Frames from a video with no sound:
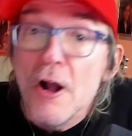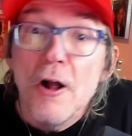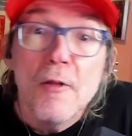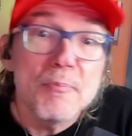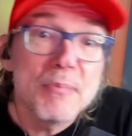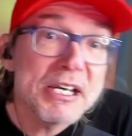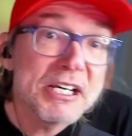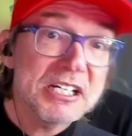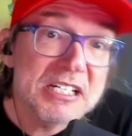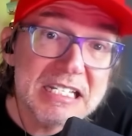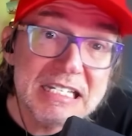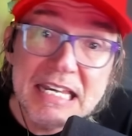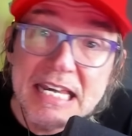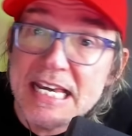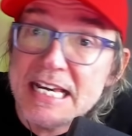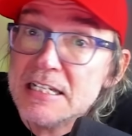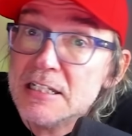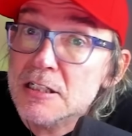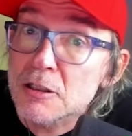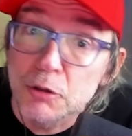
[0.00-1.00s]
because
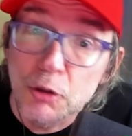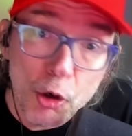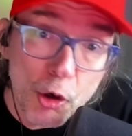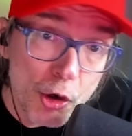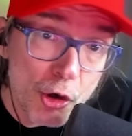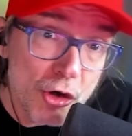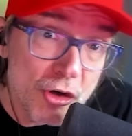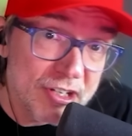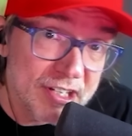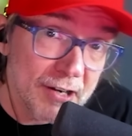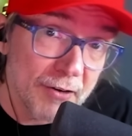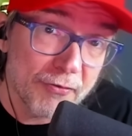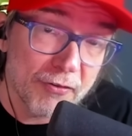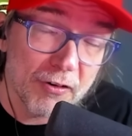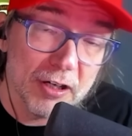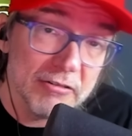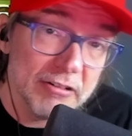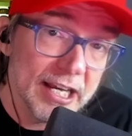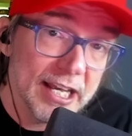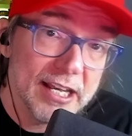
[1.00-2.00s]
kids learn
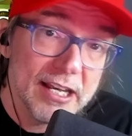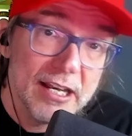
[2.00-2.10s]
differently.